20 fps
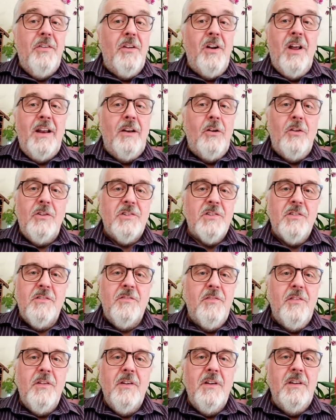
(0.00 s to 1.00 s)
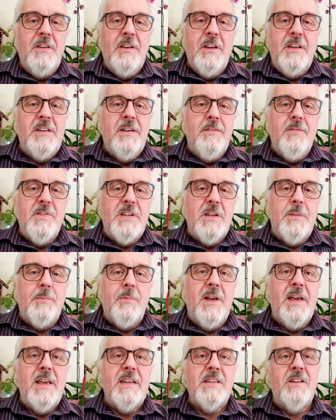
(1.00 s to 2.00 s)
like lots of nativity
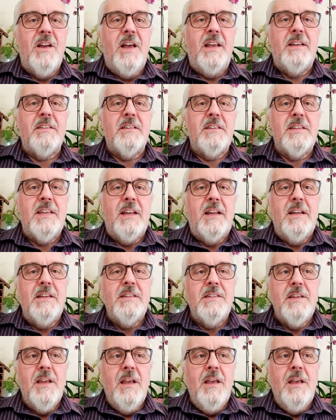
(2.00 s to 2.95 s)
plays like to tell us,